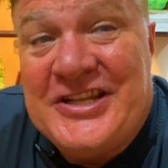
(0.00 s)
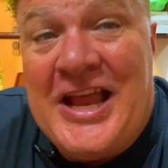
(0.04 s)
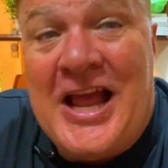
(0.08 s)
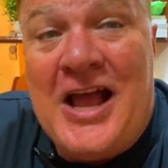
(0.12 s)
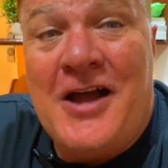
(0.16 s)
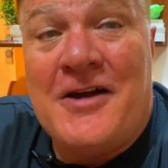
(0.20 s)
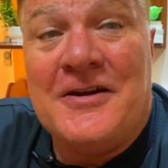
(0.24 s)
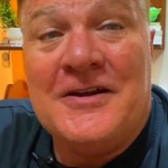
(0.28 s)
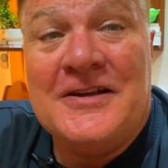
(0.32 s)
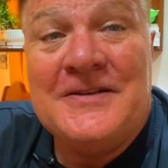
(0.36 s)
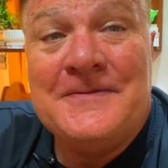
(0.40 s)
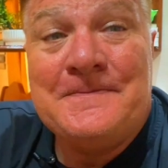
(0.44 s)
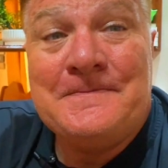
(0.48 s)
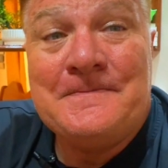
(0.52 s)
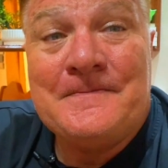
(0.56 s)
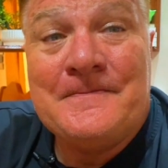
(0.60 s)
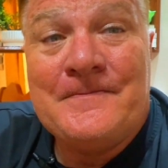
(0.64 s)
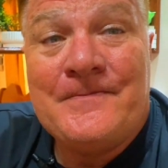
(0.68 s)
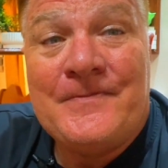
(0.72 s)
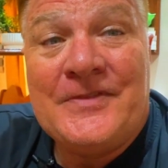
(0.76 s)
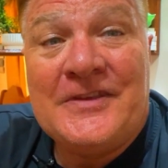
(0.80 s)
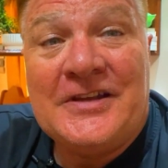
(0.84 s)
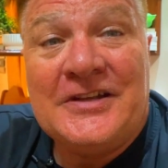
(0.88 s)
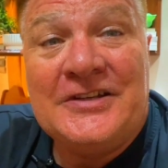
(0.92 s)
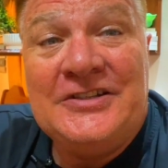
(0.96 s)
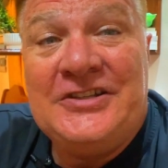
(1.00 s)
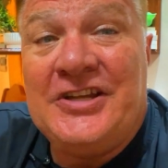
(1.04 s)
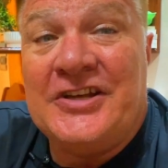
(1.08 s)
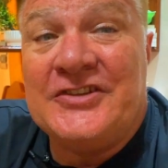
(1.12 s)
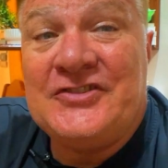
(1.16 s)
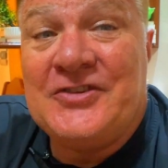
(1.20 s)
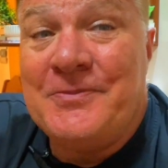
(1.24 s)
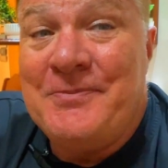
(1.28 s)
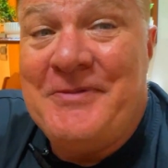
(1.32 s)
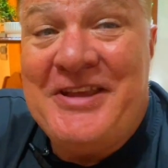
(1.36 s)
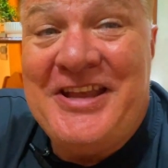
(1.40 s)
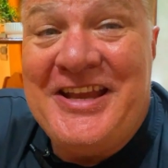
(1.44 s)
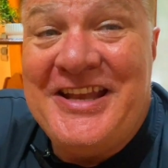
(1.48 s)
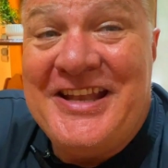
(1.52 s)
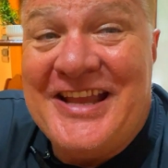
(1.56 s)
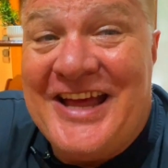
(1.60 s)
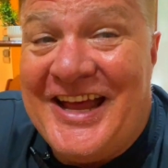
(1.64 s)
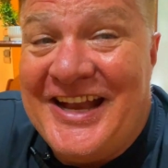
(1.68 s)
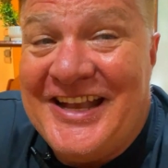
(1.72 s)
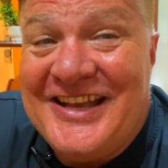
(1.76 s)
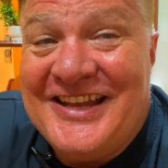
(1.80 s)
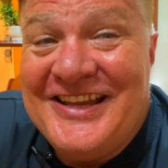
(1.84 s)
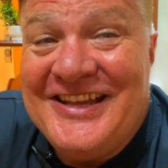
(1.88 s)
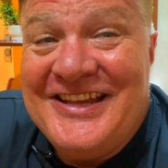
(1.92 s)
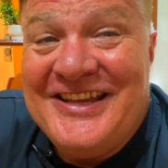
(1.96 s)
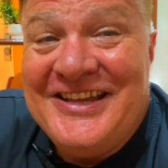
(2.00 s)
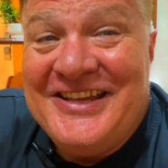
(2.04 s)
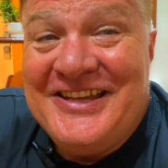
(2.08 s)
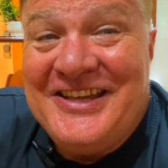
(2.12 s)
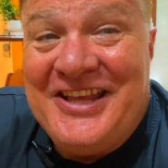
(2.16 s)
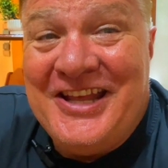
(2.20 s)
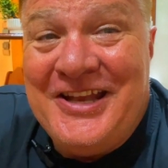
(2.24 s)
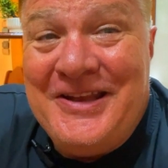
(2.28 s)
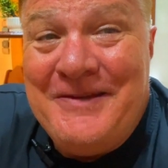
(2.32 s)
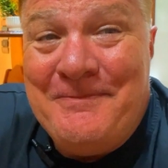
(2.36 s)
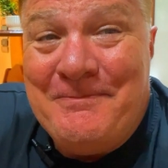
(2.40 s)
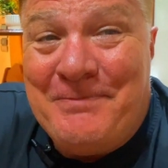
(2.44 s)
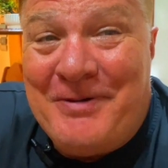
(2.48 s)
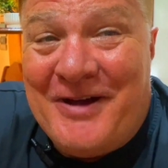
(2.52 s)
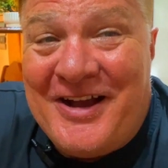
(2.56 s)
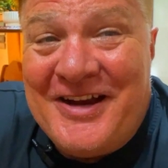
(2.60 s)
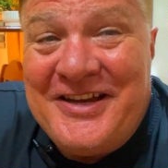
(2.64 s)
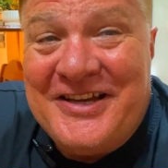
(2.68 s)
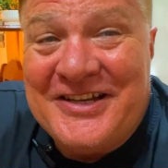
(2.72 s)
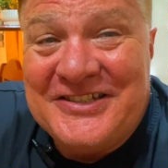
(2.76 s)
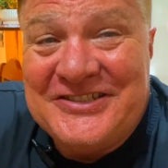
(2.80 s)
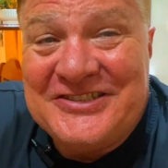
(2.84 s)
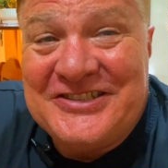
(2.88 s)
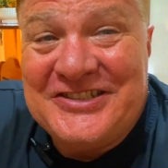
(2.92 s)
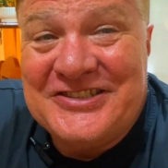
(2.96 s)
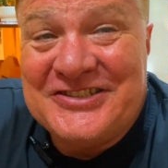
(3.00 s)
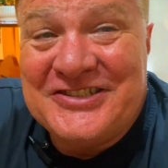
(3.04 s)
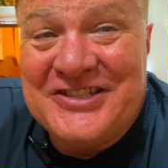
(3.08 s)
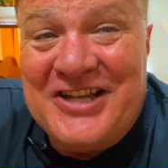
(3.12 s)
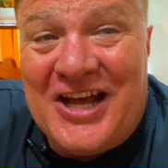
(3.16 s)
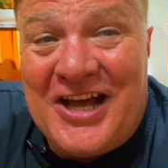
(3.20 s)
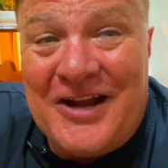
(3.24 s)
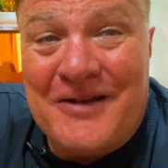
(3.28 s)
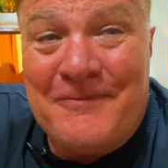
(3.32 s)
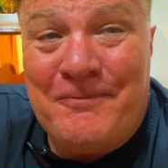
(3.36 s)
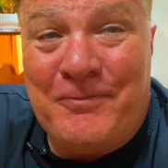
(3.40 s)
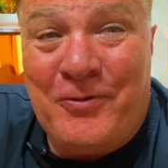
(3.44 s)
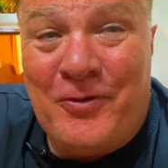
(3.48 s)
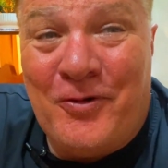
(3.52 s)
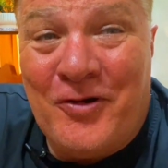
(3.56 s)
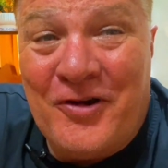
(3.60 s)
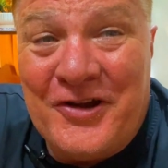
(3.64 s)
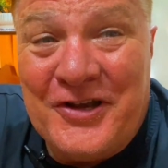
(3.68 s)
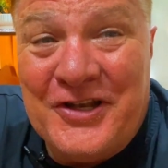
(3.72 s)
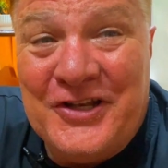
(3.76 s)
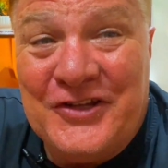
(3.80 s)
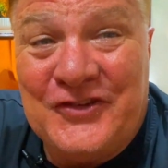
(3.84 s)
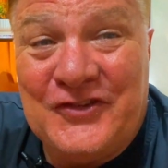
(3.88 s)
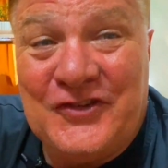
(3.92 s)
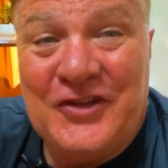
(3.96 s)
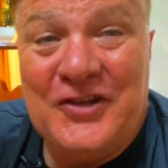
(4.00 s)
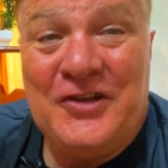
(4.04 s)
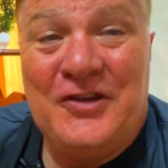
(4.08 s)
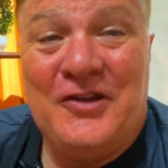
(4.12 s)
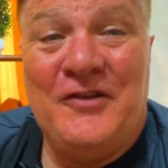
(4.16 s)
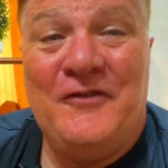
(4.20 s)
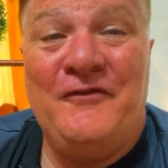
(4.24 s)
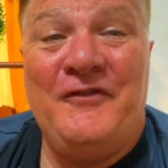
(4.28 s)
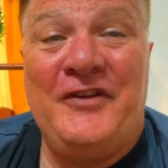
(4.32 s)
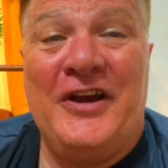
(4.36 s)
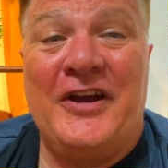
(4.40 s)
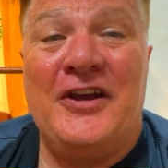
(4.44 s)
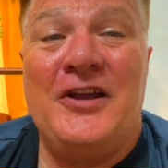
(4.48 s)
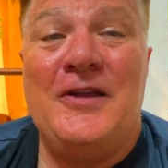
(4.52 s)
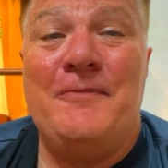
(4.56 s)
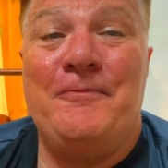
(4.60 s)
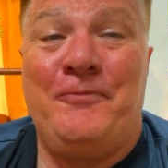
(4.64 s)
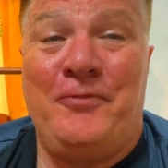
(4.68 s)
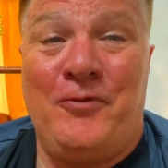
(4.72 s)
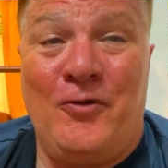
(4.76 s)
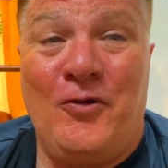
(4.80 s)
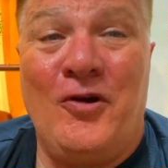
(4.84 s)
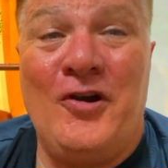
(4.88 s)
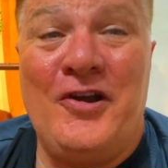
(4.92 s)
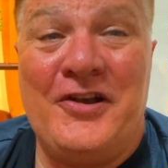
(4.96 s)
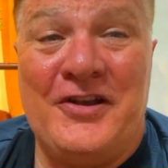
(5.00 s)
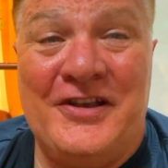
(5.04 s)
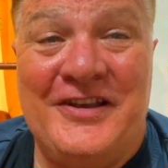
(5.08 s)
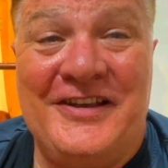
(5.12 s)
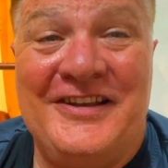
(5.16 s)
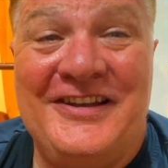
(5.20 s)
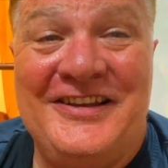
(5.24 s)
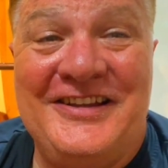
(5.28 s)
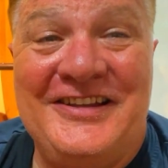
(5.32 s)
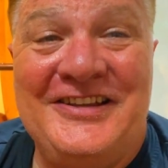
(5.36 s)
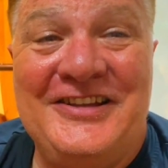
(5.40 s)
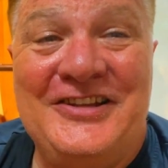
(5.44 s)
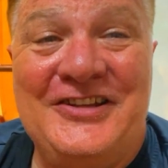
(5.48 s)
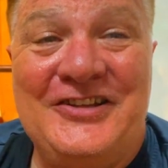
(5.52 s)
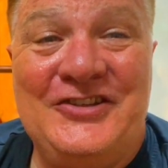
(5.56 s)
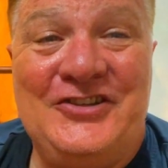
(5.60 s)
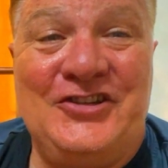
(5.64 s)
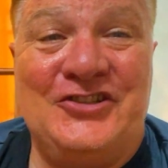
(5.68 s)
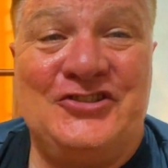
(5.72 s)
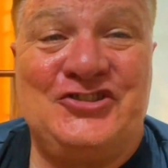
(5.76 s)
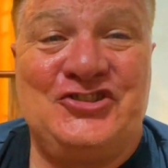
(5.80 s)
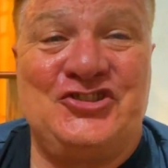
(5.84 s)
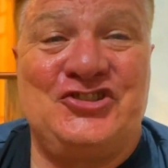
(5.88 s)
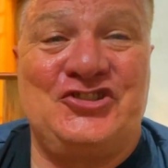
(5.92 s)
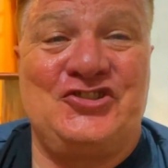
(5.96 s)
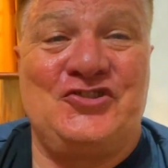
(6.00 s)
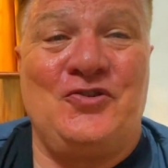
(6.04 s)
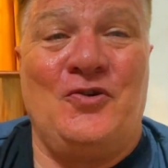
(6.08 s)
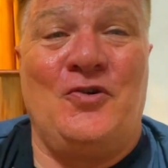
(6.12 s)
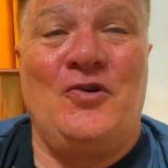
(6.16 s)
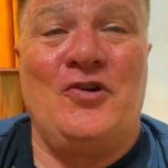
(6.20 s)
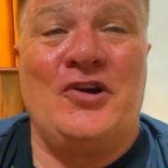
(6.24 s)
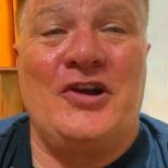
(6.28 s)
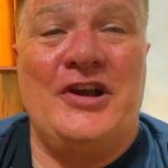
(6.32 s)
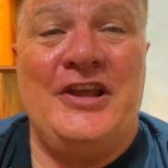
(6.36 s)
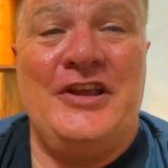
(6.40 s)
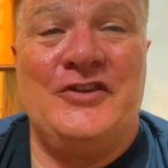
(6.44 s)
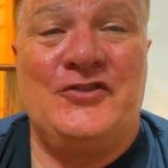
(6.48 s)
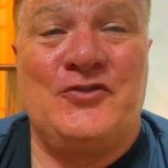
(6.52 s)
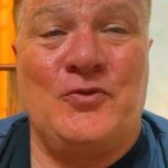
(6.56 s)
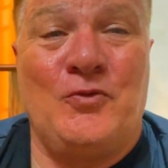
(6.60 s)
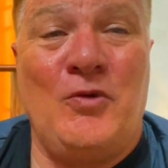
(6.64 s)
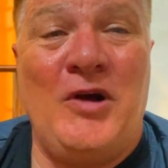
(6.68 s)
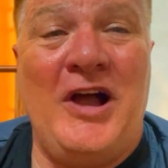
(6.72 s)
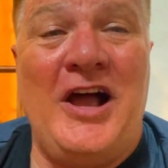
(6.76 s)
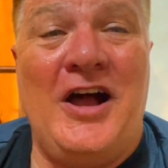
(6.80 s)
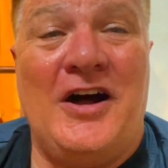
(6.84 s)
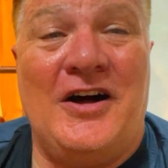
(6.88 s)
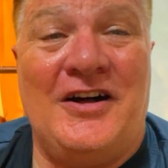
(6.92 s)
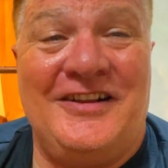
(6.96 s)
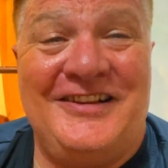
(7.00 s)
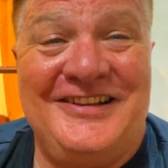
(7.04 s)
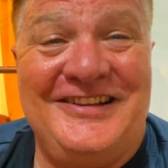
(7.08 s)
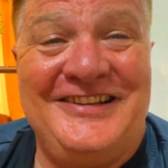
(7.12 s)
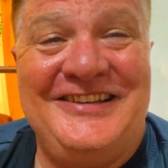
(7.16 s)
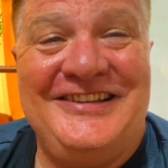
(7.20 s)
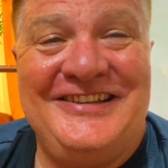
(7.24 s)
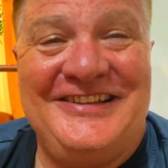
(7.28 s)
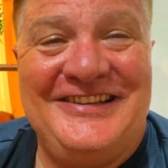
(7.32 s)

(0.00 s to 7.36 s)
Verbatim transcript: Now, it doesn't mean that getting buckets is not important. It's very important to score as well.